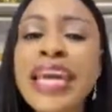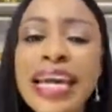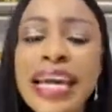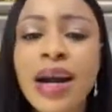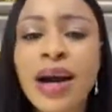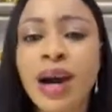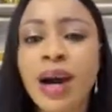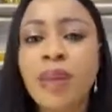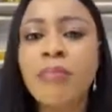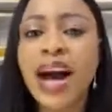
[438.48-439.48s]
a
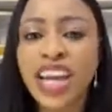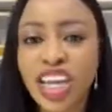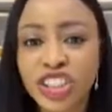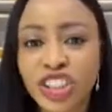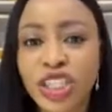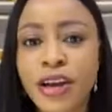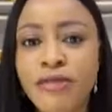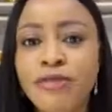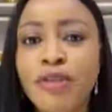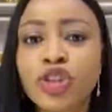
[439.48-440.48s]
big market
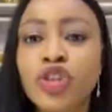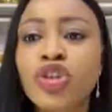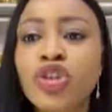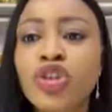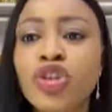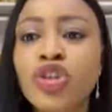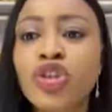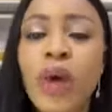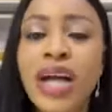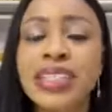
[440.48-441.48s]
share for
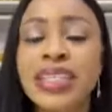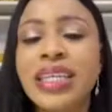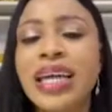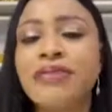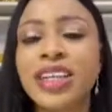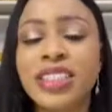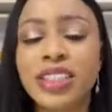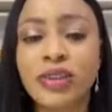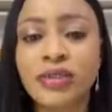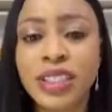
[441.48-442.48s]
some other people who are
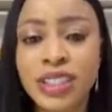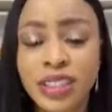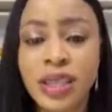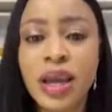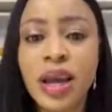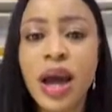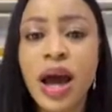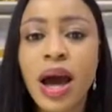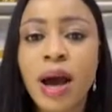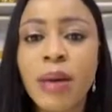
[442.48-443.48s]
taking advantage of
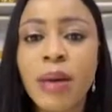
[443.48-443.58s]
this